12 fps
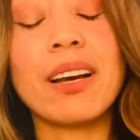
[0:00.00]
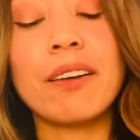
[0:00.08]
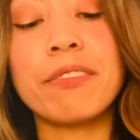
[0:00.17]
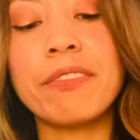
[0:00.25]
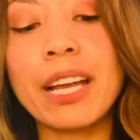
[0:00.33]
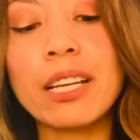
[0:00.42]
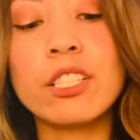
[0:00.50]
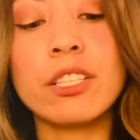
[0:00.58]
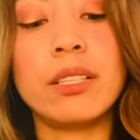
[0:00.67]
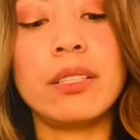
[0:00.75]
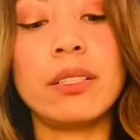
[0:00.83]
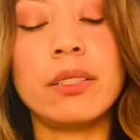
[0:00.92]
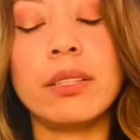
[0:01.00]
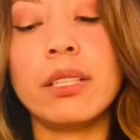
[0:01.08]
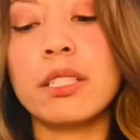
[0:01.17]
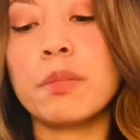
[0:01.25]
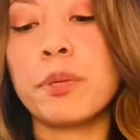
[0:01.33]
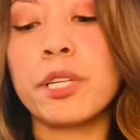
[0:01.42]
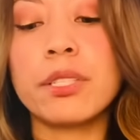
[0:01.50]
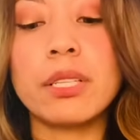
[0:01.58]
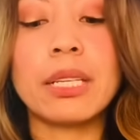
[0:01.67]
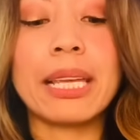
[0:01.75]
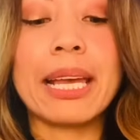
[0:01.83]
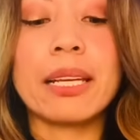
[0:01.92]
Affection. This
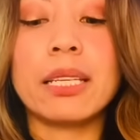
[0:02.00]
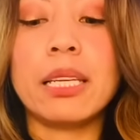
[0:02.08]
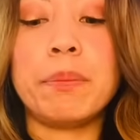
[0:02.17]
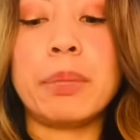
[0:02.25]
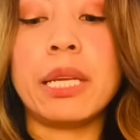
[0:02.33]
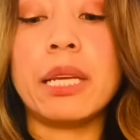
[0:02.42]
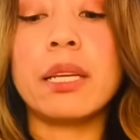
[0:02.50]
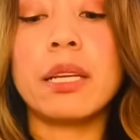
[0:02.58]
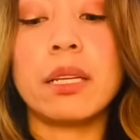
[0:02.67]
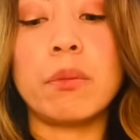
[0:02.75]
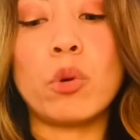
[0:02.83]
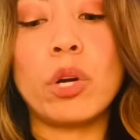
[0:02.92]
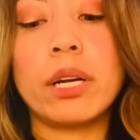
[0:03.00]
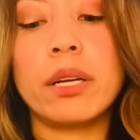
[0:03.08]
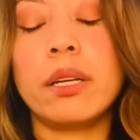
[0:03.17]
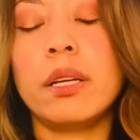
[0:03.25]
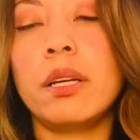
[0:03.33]
person can't keep it in anymore.